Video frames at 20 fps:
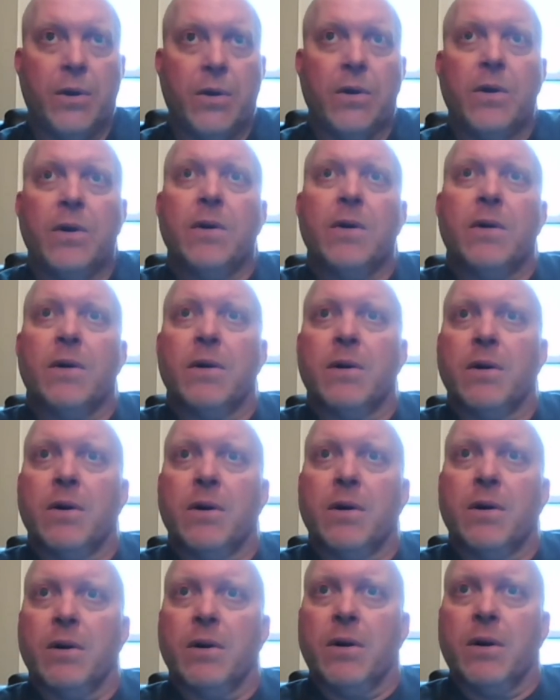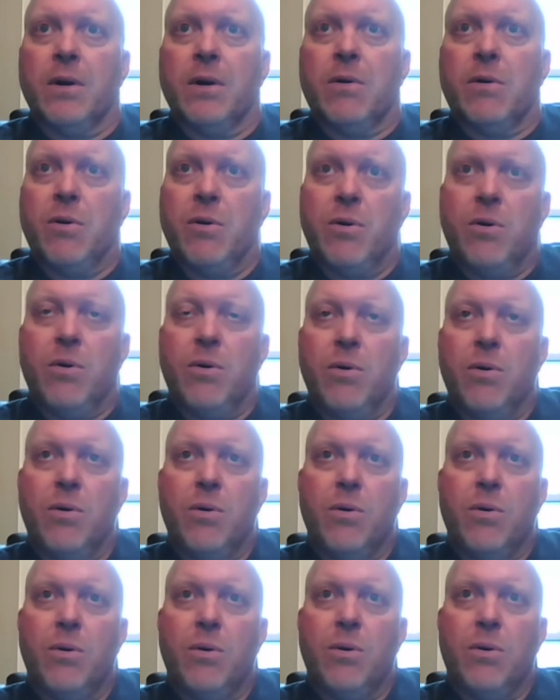
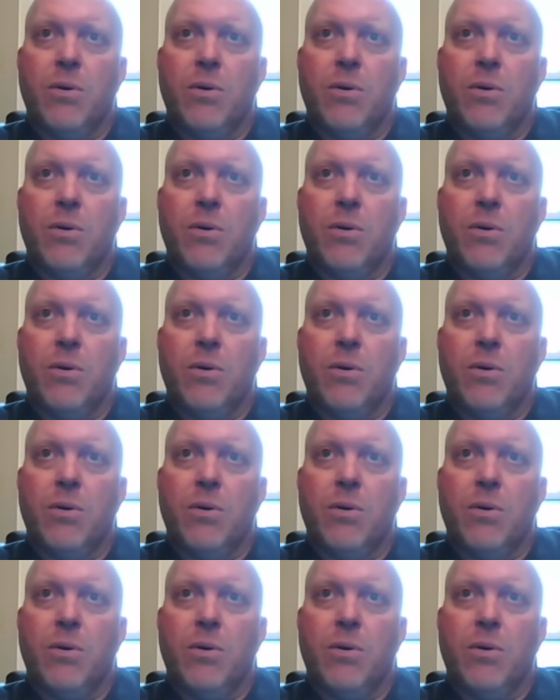(no one is talking)